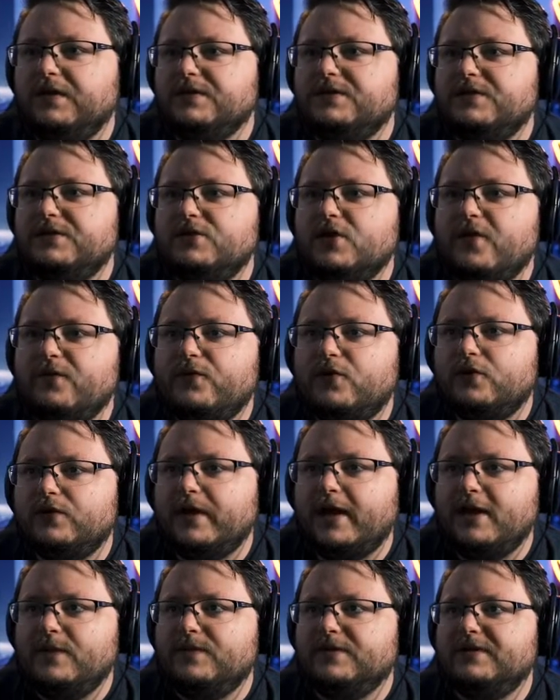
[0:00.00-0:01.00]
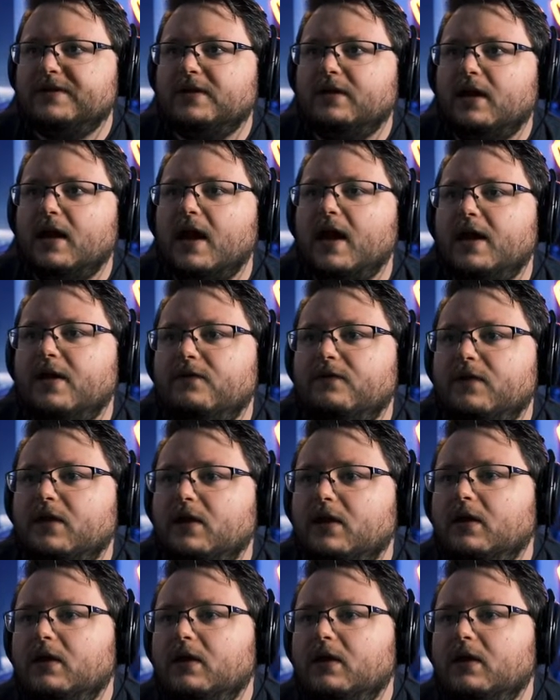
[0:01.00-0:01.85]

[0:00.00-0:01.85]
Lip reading: this is software called Ableton Live.